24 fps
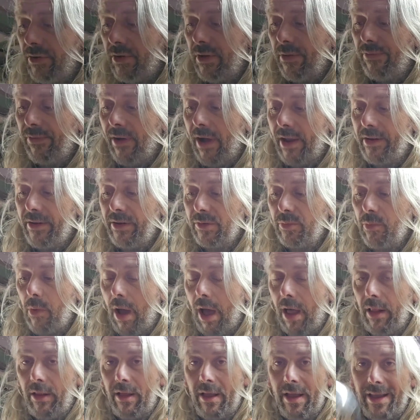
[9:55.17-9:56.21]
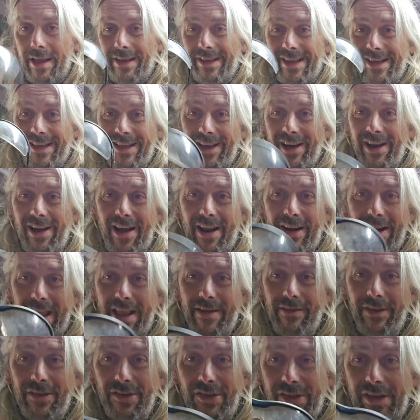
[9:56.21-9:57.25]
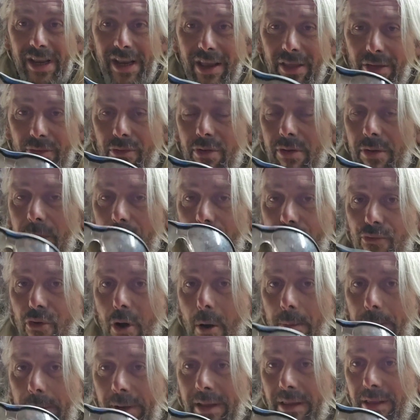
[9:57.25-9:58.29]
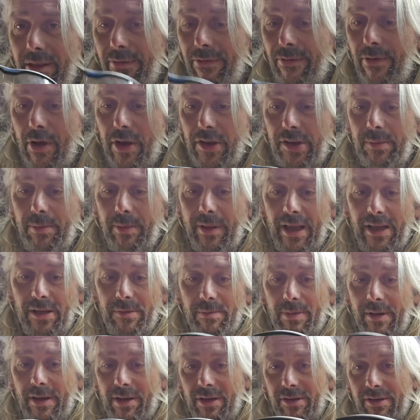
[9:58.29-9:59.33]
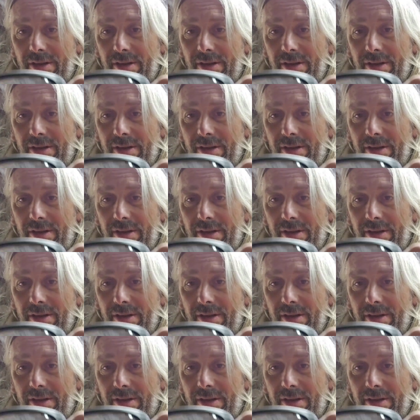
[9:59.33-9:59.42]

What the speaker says: you find as well, you can't even see through them properly in the first place because